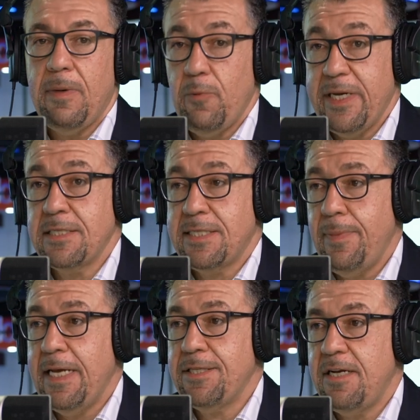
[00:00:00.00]
But we can
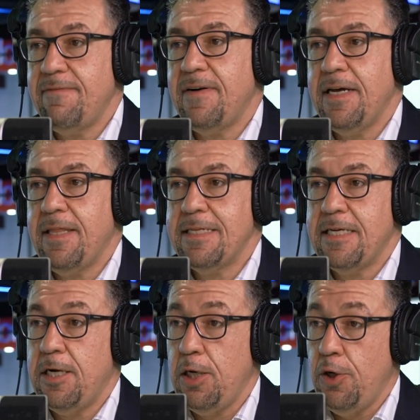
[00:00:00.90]
simply identify that
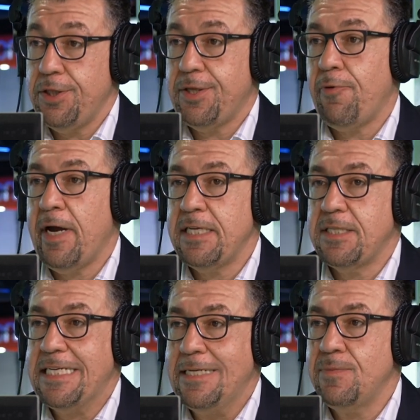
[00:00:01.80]
and alert the right
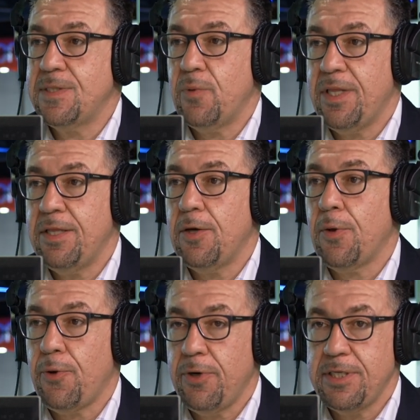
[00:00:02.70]
teams within the
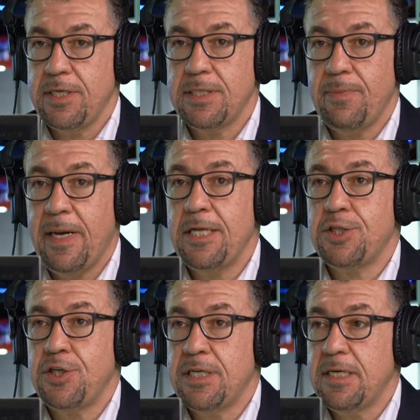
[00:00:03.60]
authorities
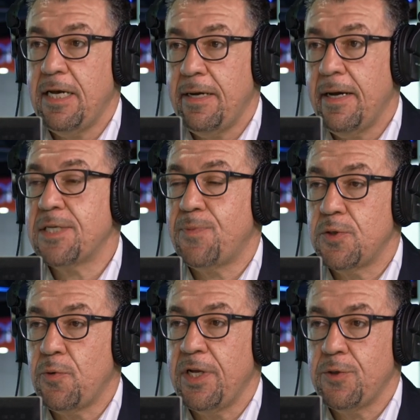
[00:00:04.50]
managing
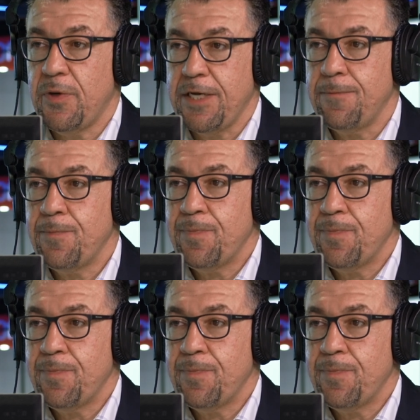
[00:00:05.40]
Expo 2020.